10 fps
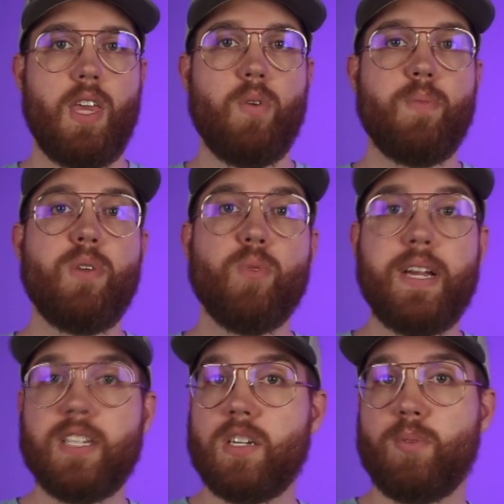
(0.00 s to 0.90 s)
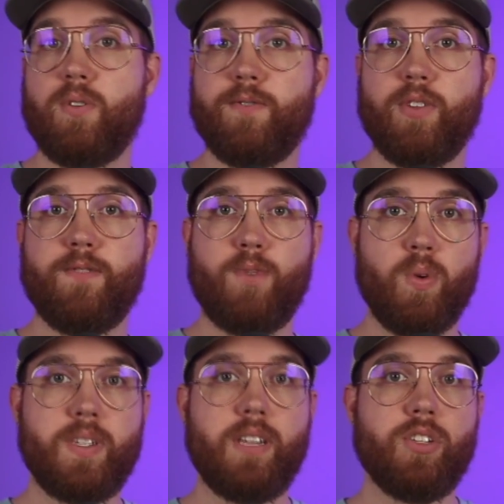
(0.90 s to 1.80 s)
It would be reasonable for the
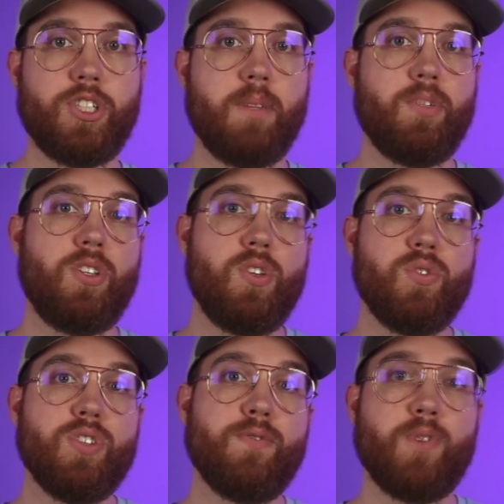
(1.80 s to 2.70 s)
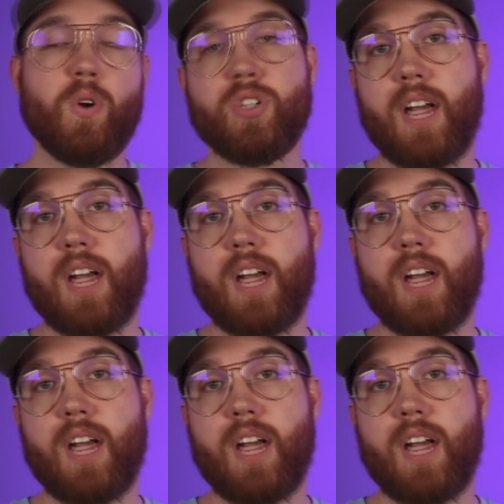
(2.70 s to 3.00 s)
Ford dealership to use the first